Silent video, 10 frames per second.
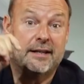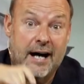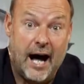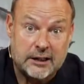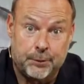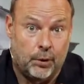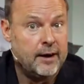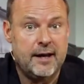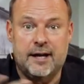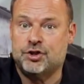The
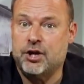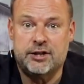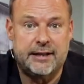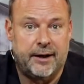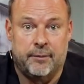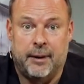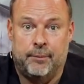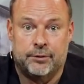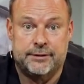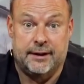gospel is chased out of the
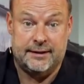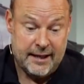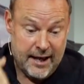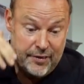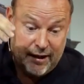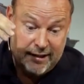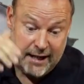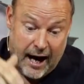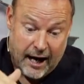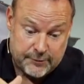Bible studies. The
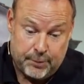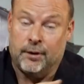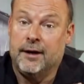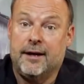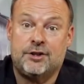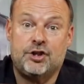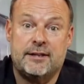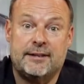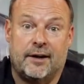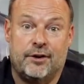gospel is
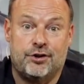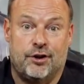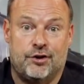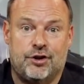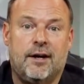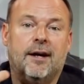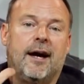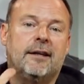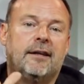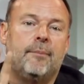chased out of the church.
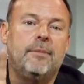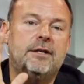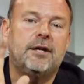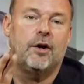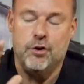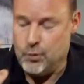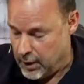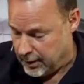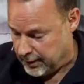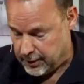And let me tell you
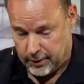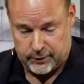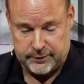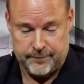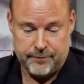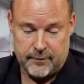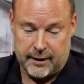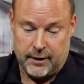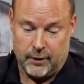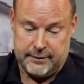where it goes.
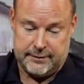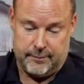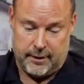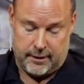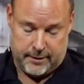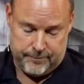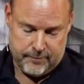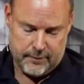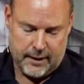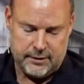It goes to Samaria.
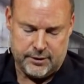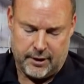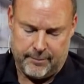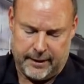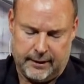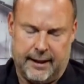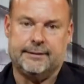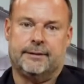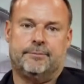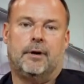I just dropped my
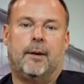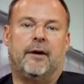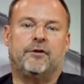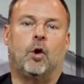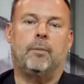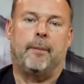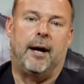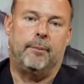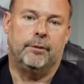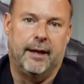glasses. I'm gonna have to hold my
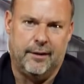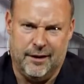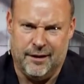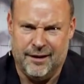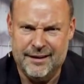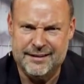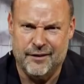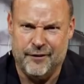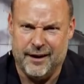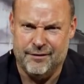Bible down here,
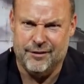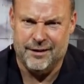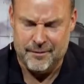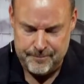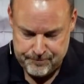see if I can read.